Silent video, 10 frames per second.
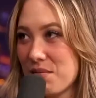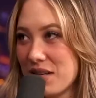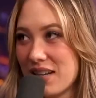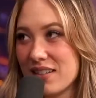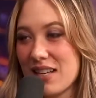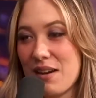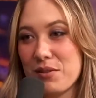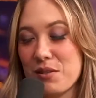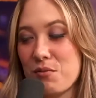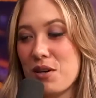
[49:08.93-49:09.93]
the thumbnails. I
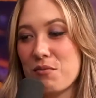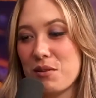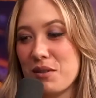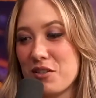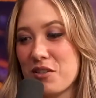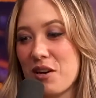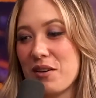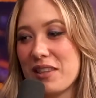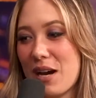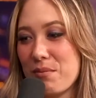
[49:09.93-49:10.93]
was a one-woman
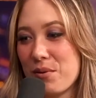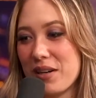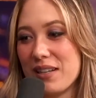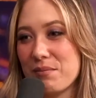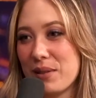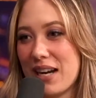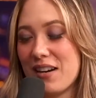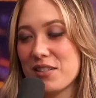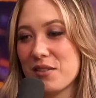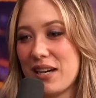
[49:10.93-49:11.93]
show at that point, but
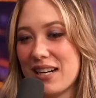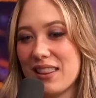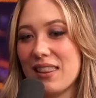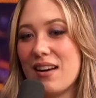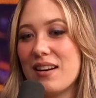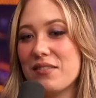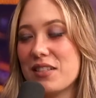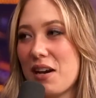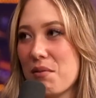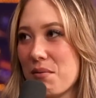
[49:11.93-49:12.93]
I also had a lot
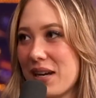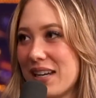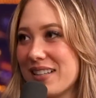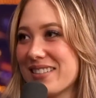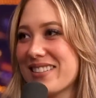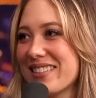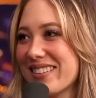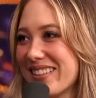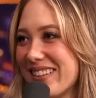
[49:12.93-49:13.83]
of time on my hands.